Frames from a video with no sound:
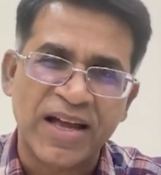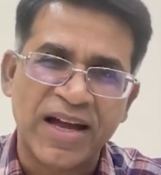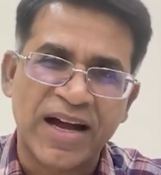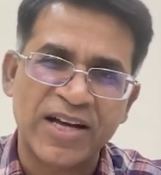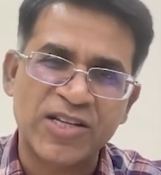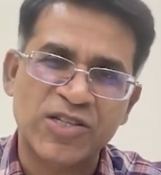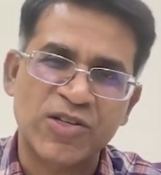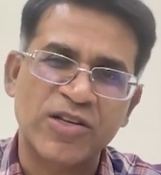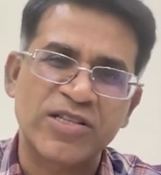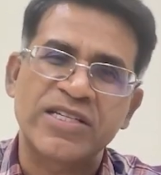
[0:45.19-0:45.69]

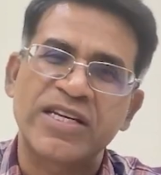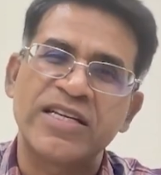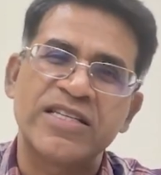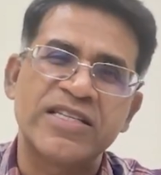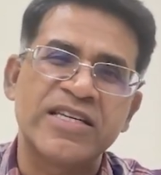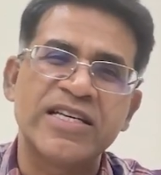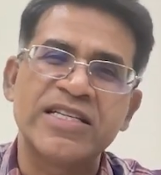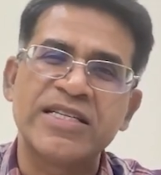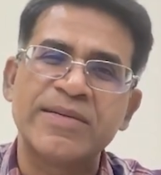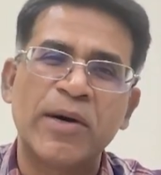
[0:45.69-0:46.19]

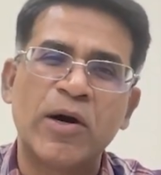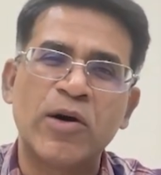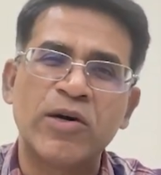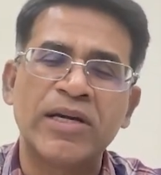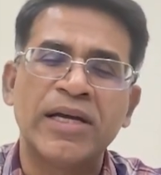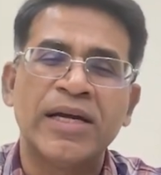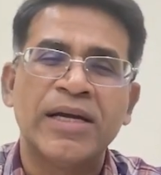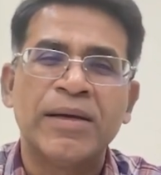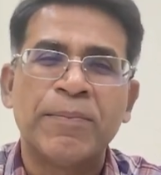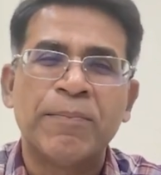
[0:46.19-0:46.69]
Isostasy is
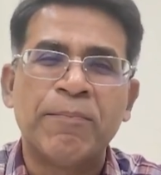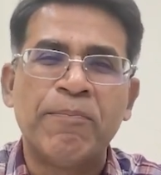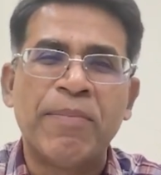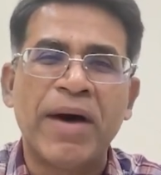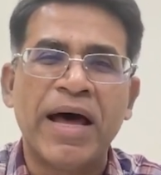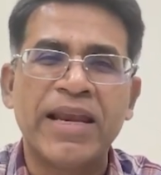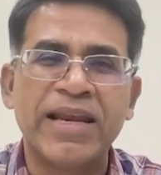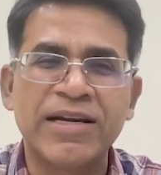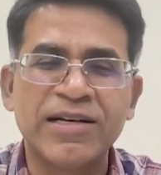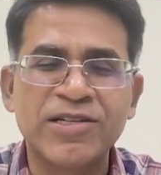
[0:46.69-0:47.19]
about
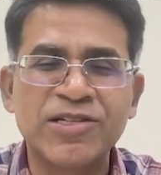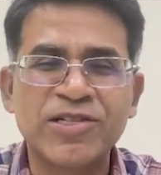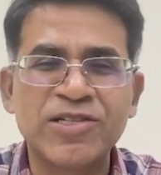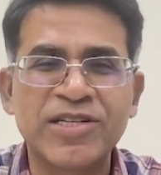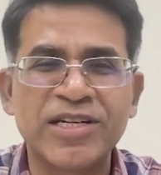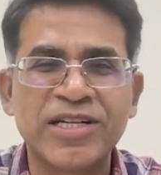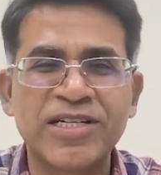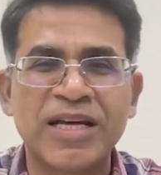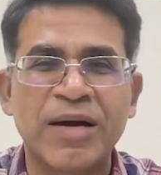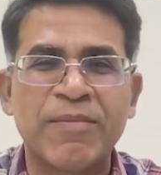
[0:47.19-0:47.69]

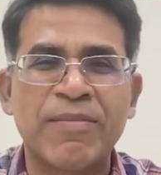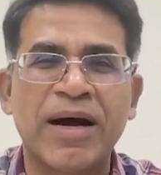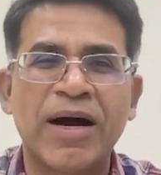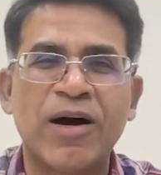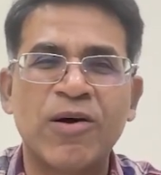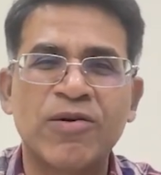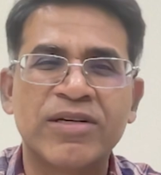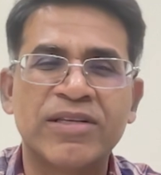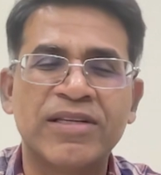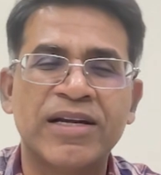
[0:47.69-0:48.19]
balance, it's
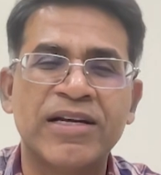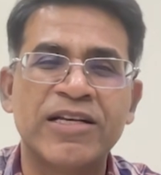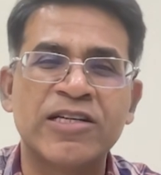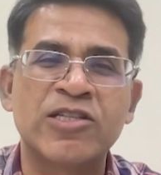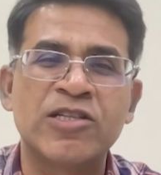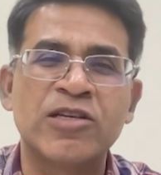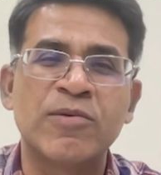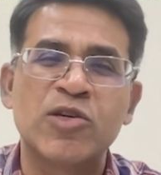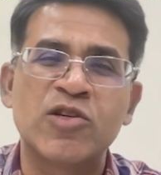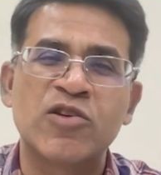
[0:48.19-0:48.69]
about the
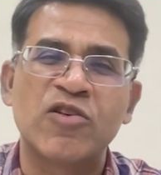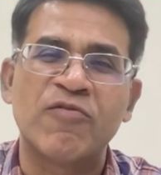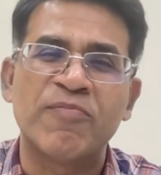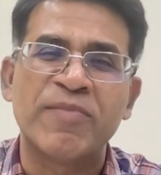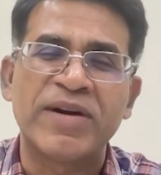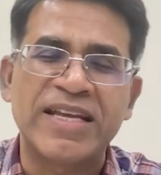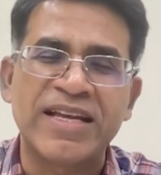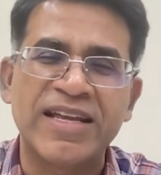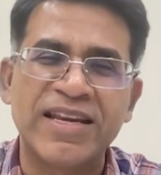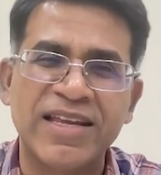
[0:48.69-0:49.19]
distribution of
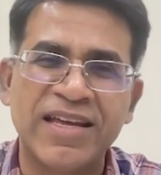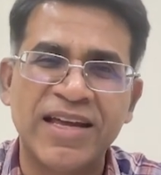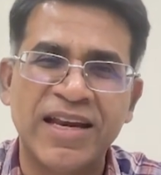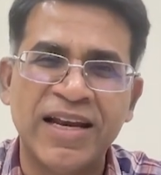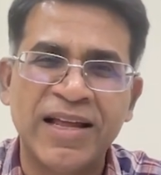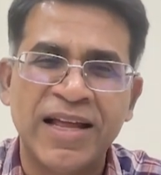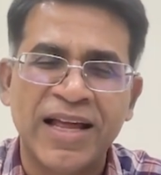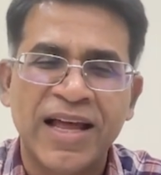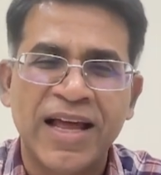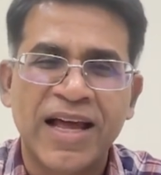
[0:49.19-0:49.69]

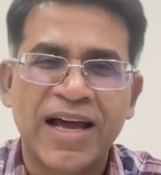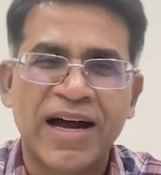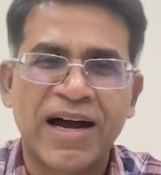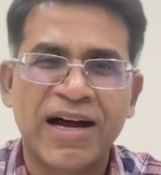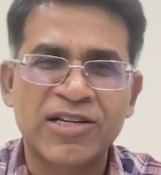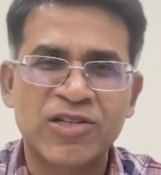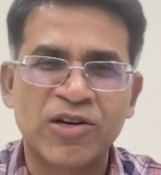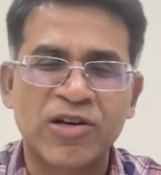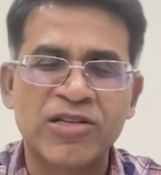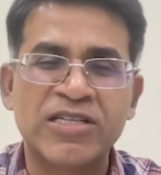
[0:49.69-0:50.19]
material.
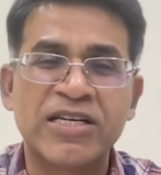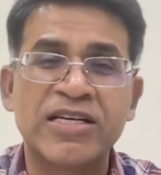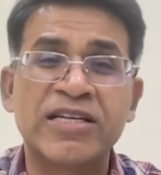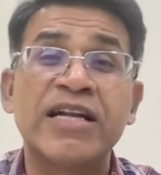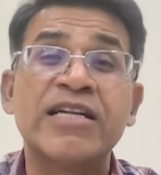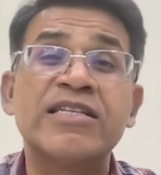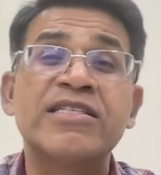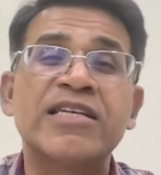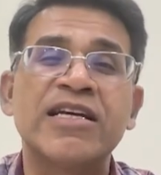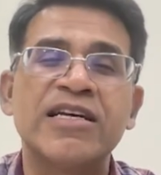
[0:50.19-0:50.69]
Isostasy
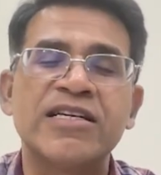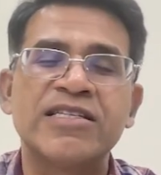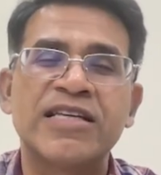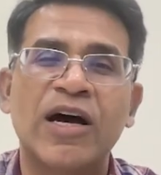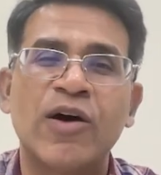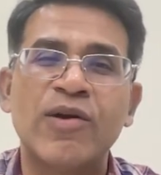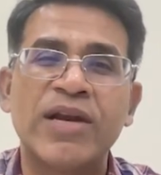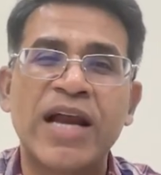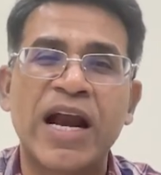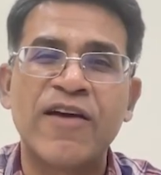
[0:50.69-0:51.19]
tells us
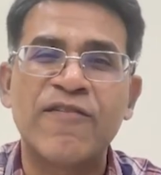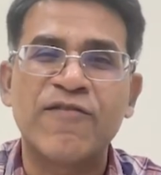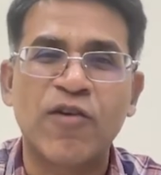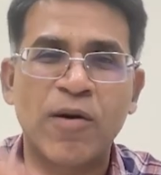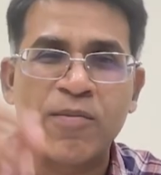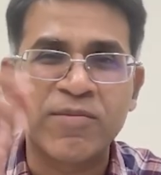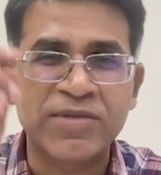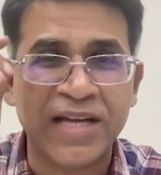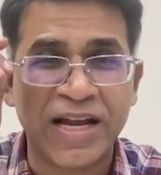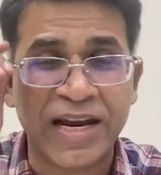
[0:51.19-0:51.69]
how
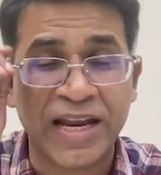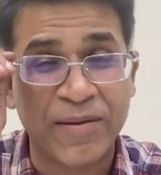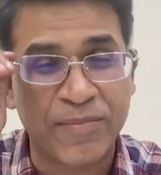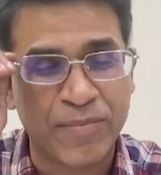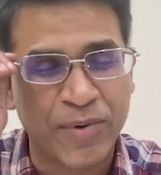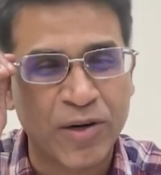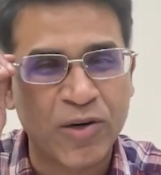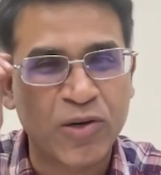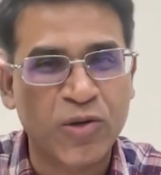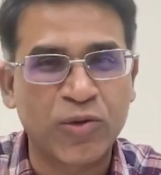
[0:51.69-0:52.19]
landforms are
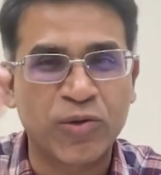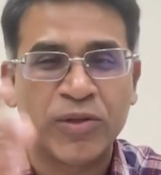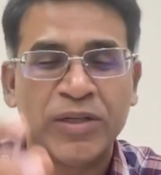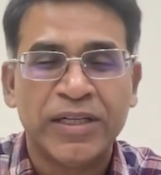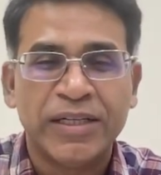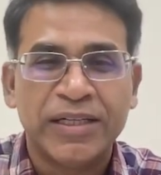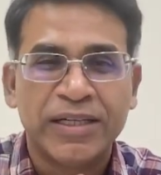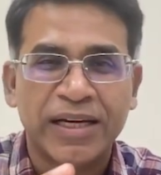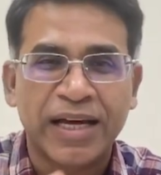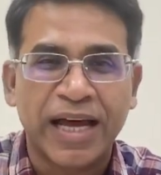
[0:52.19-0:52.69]
able
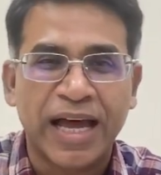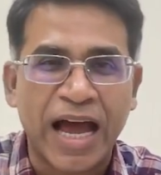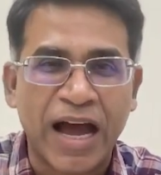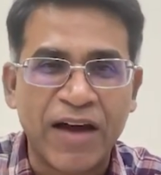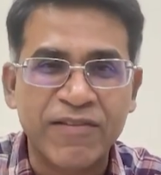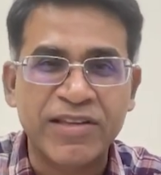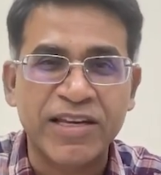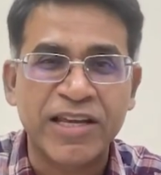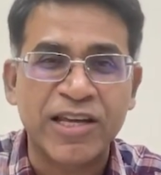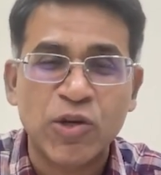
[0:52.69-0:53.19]
to uh,
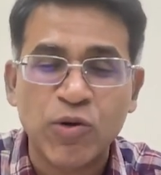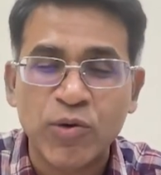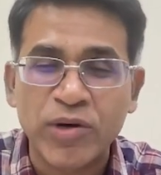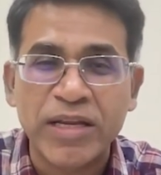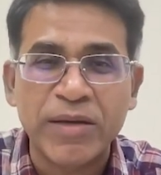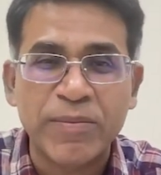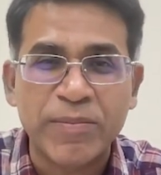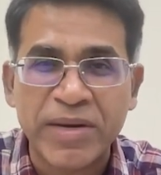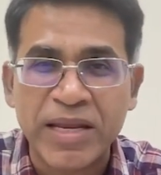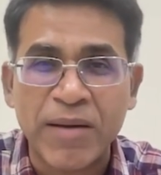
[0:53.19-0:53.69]
have their
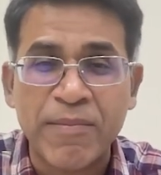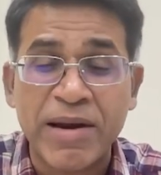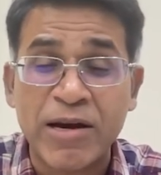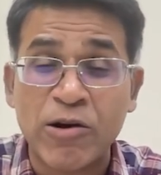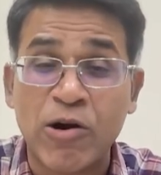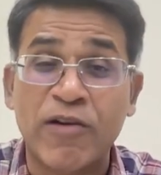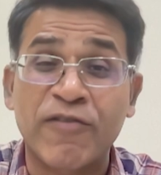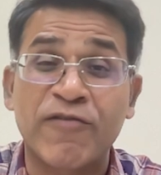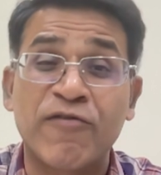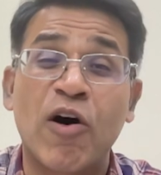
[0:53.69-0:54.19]
equilibrium
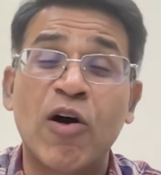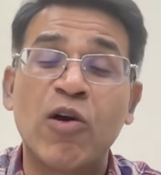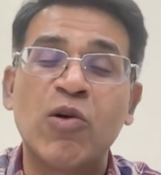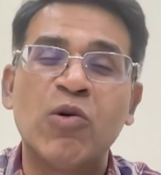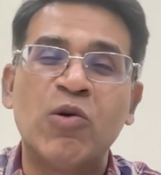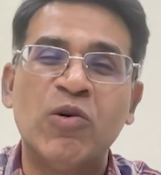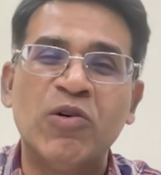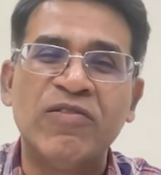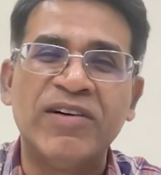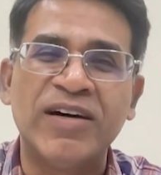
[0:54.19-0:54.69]
and not fall
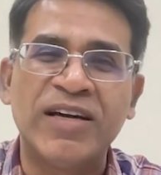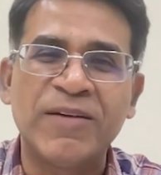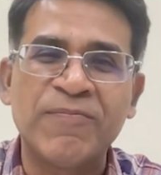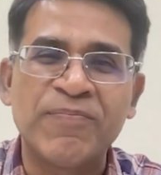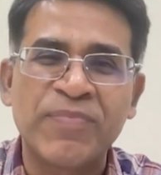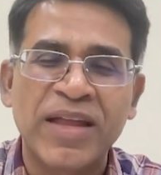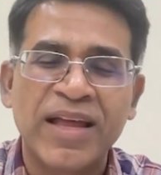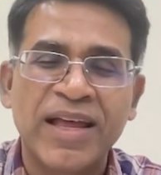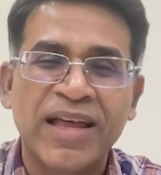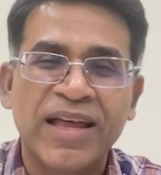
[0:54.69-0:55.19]

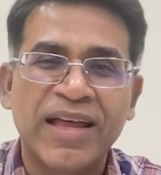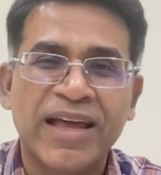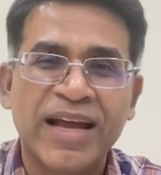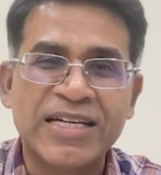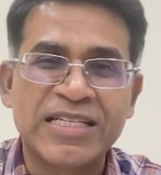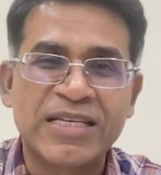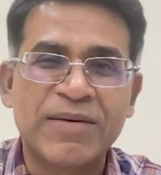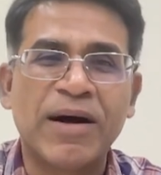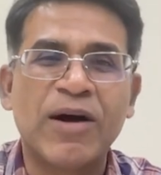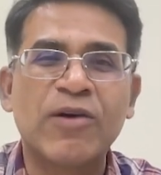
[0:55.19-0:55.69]
over.
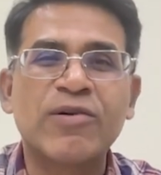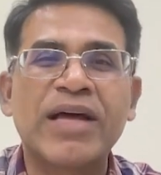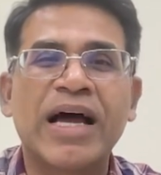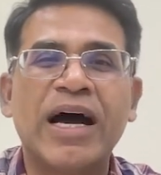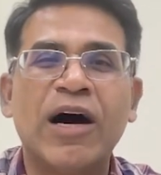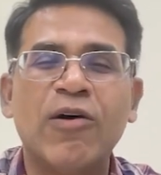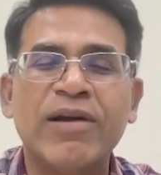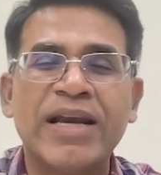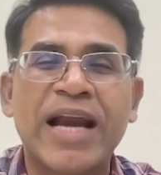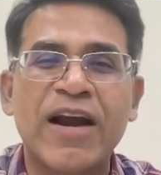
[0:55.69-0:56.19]
It's about
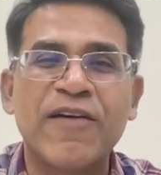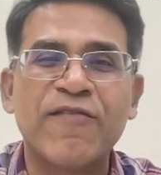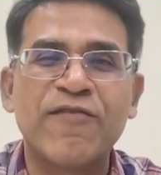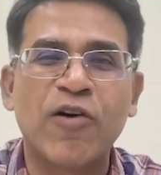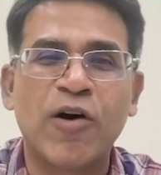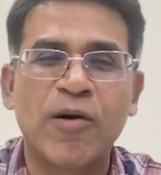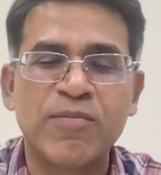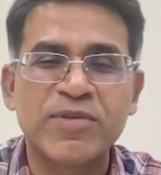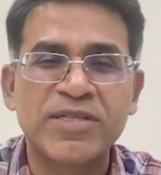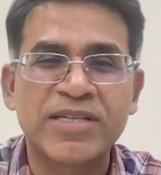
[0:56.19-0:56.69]
how
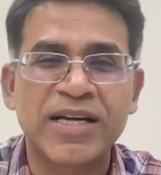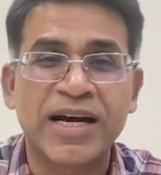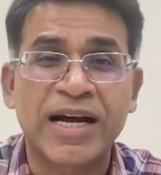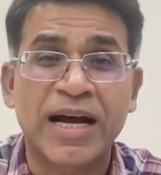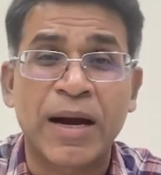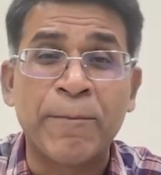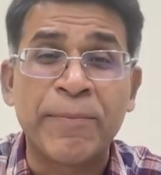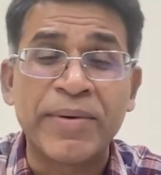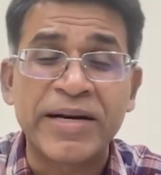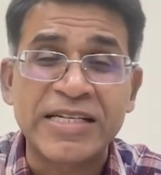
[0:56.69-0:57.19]
landforms uh,
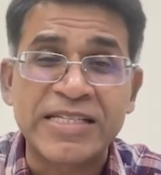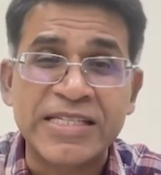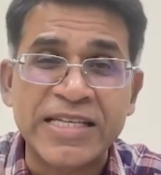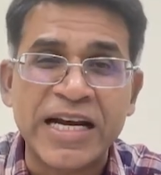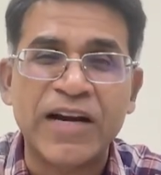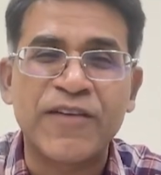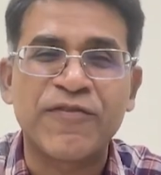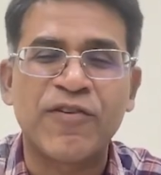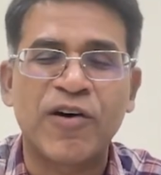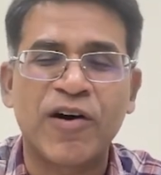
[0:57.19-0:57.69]

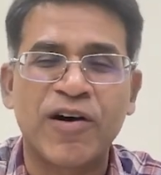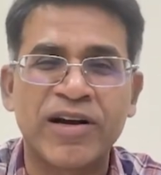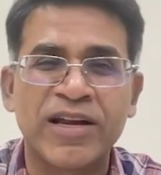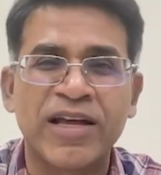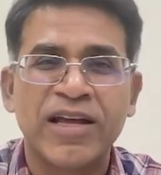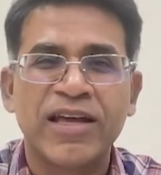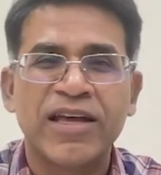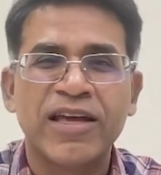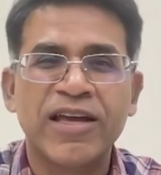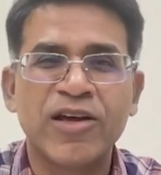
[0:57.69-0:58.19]
compensate for
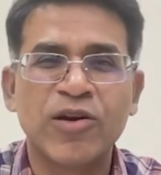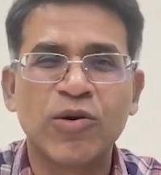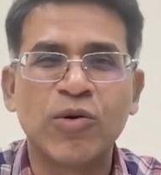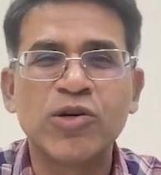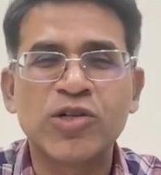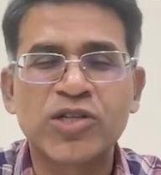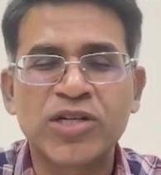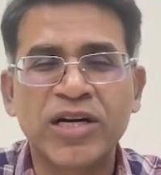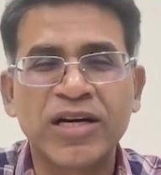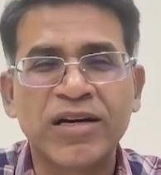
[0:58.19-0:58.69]

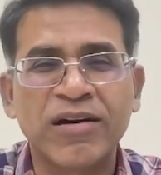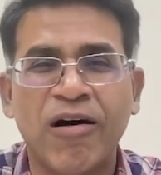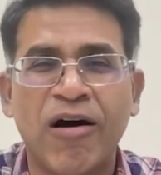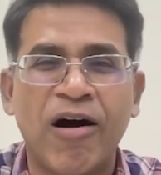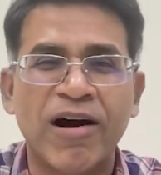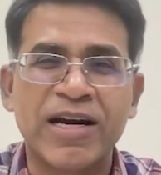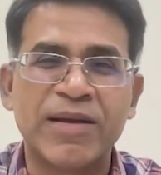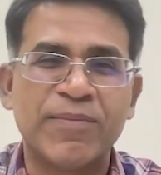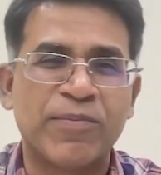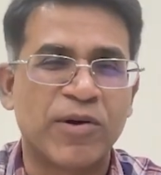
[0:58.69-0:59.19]
erosion
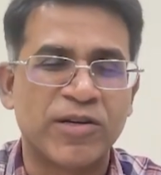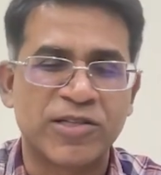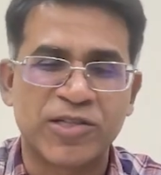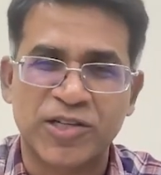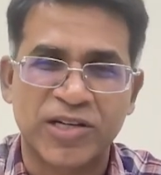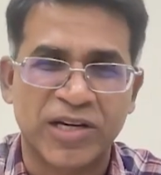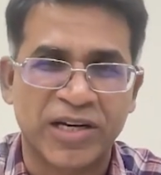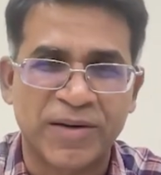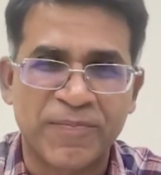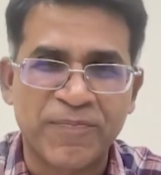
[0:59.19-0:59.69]
or
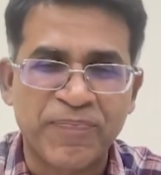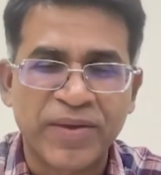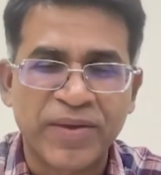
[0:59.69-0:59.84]
deposition.